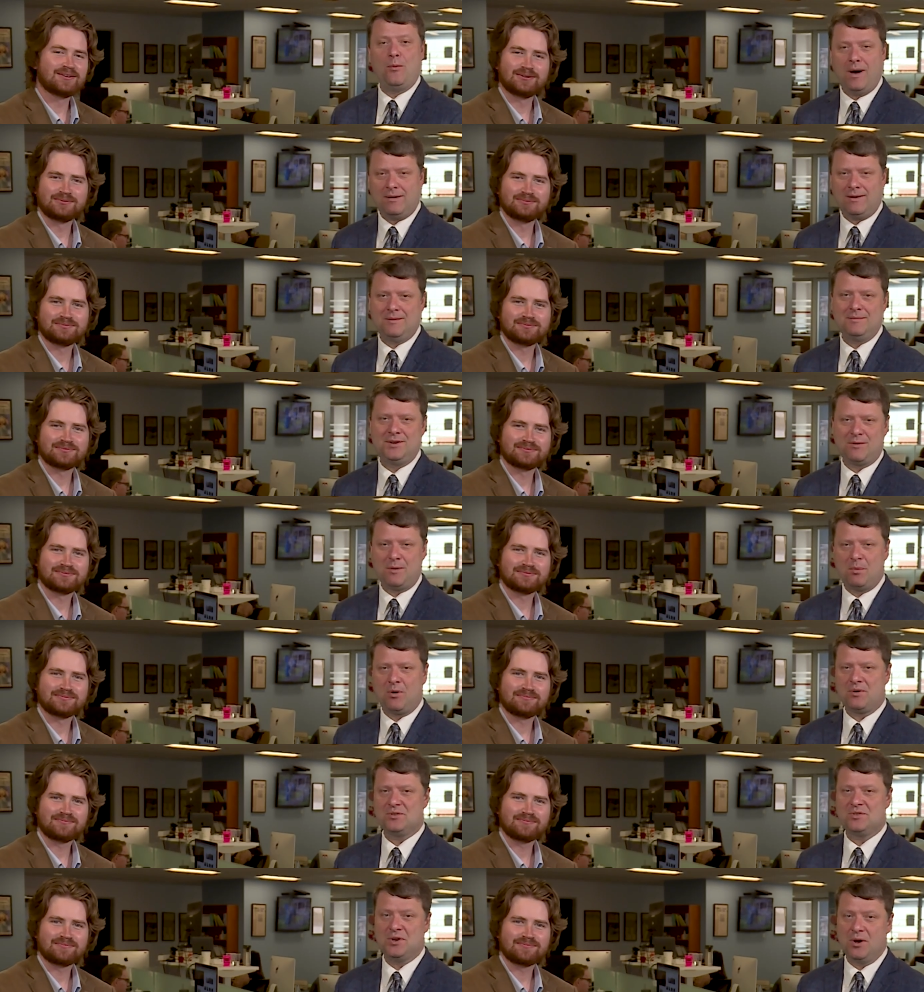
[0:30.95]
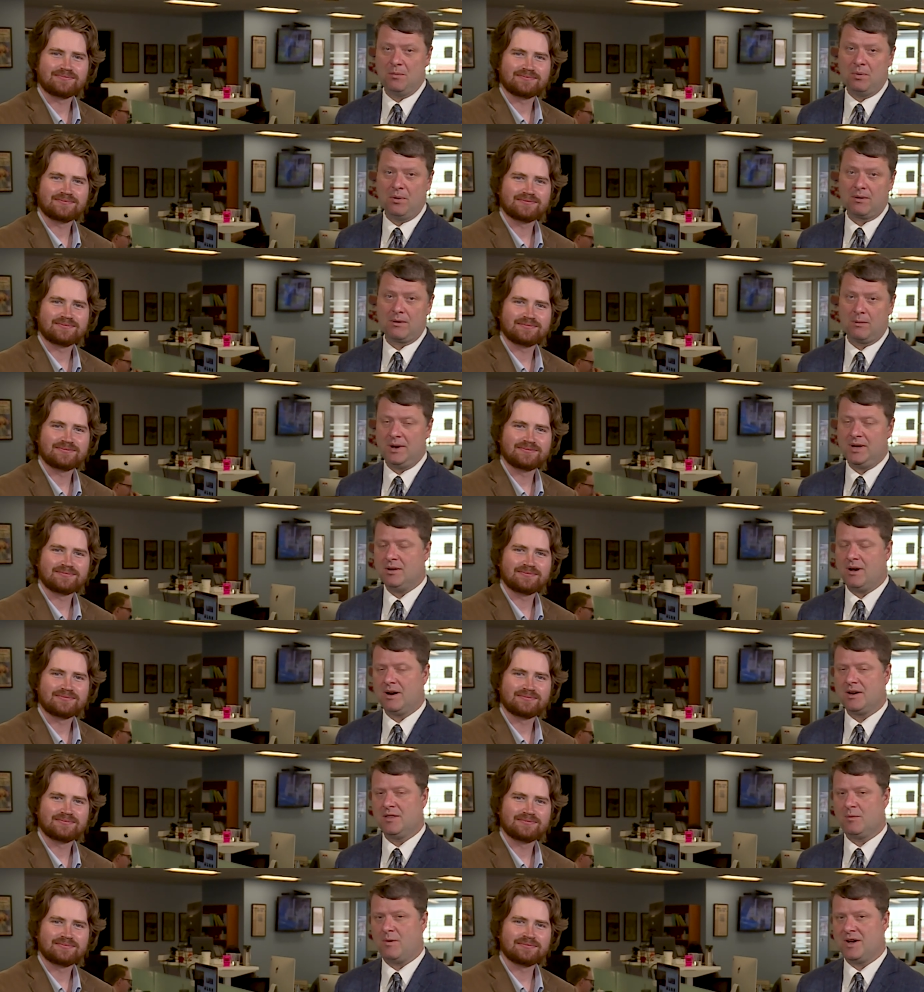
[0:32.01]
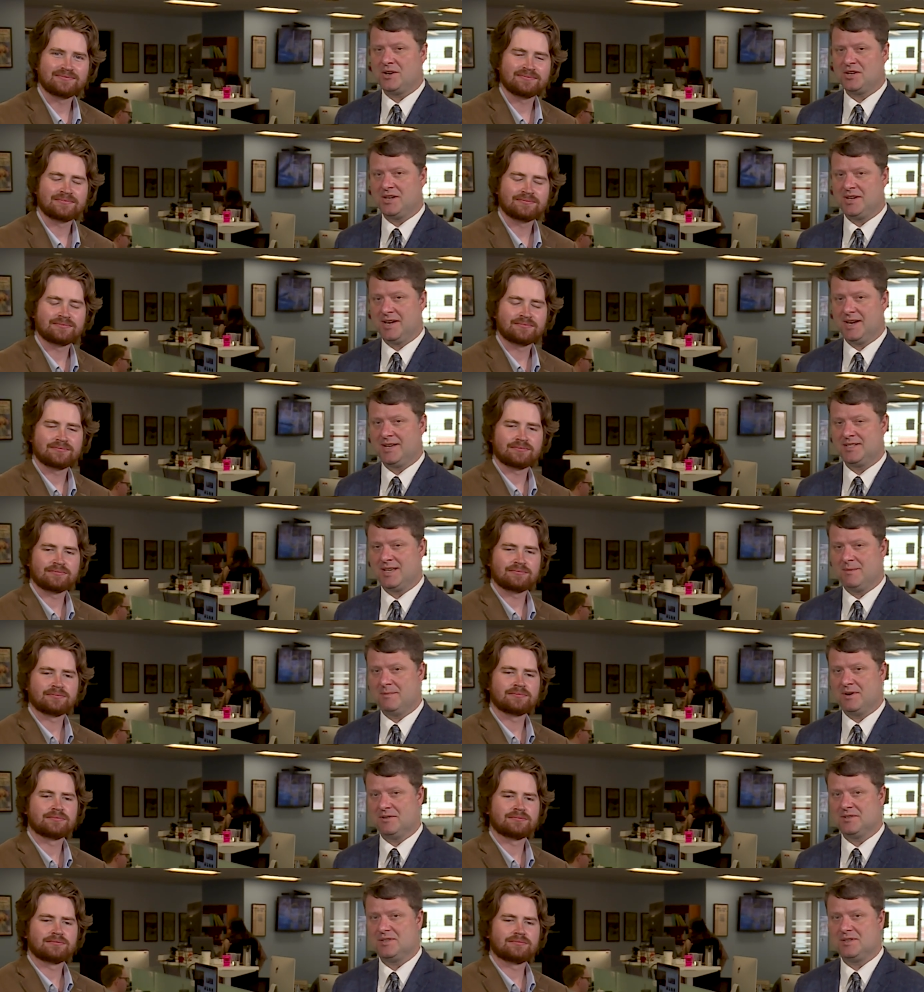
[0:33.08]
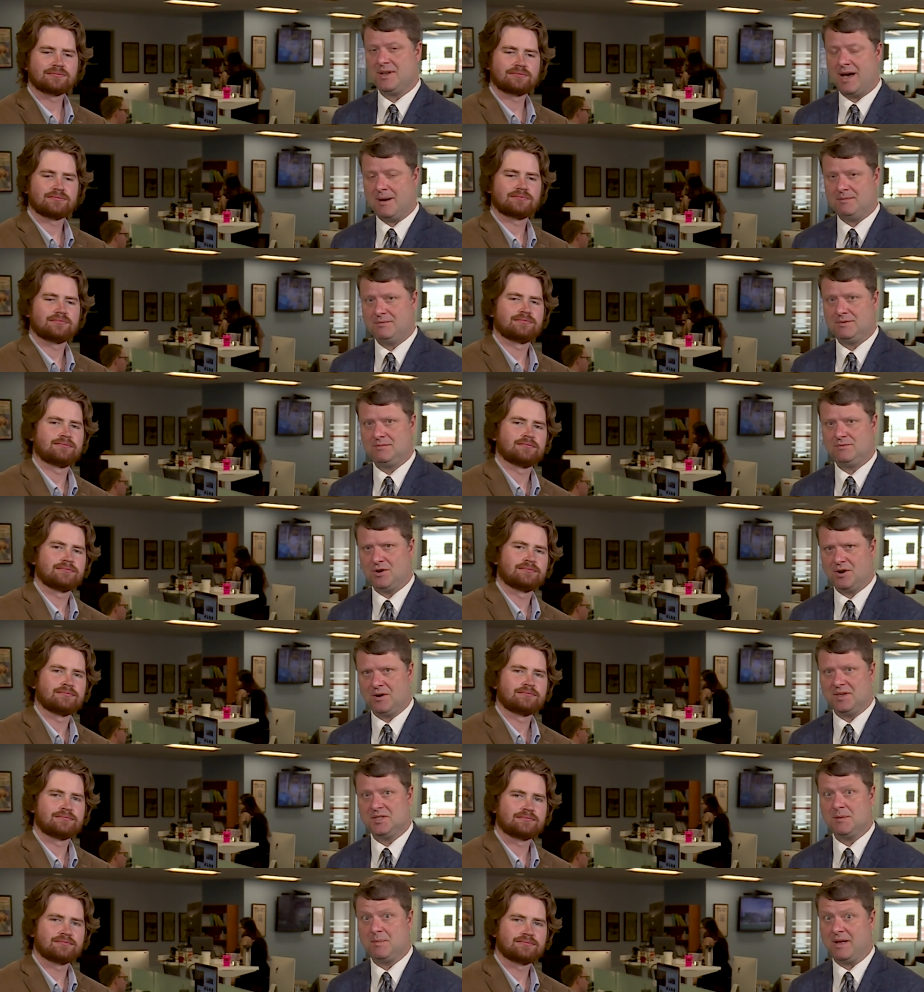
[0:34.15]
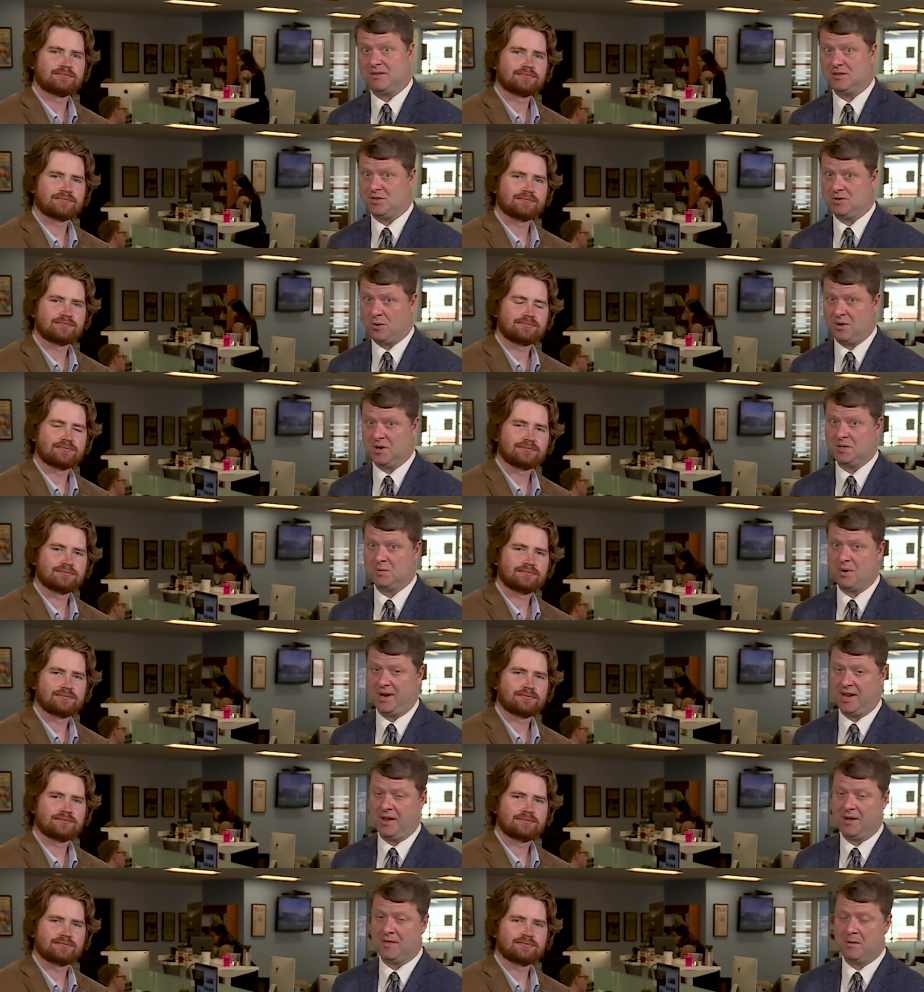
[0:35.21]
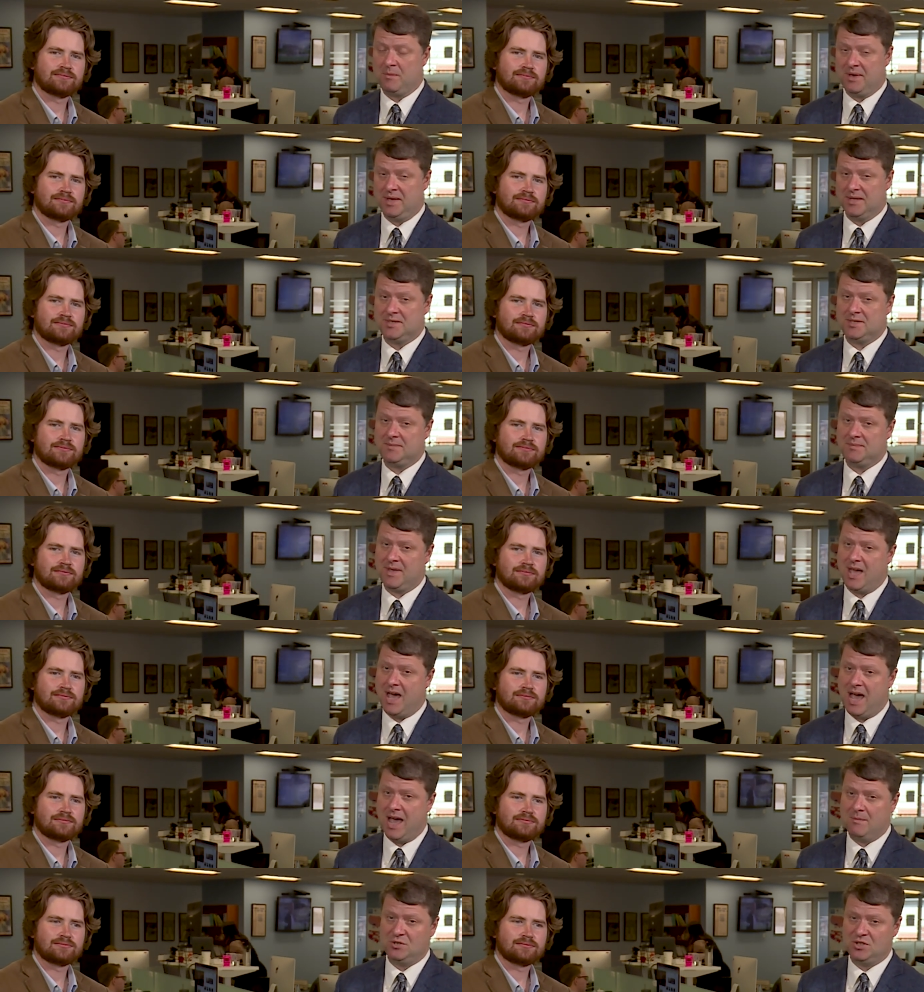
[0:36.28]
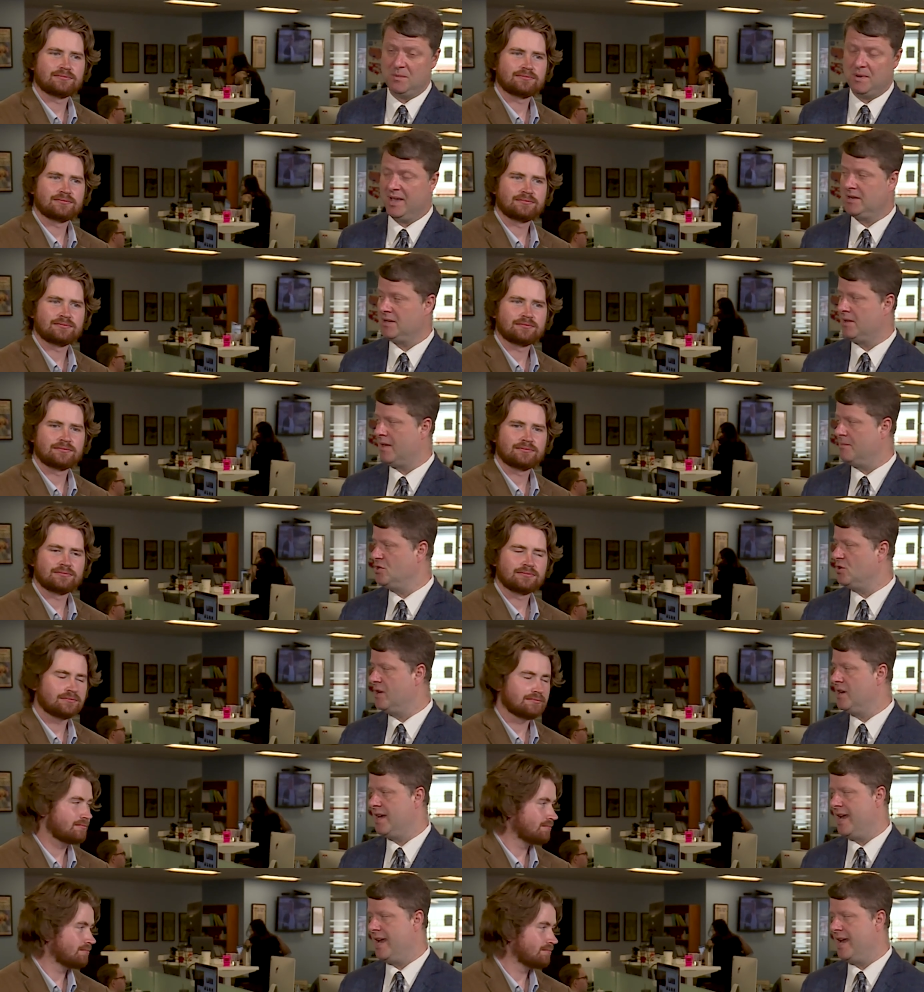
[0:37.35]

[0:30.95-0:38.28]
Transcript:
Speaker 1: Welcome to Reporters Notebook, where we talk to the Washington Examiner's top journalists about the stories breaking on their beats. I'm Jim Antle. I'm joined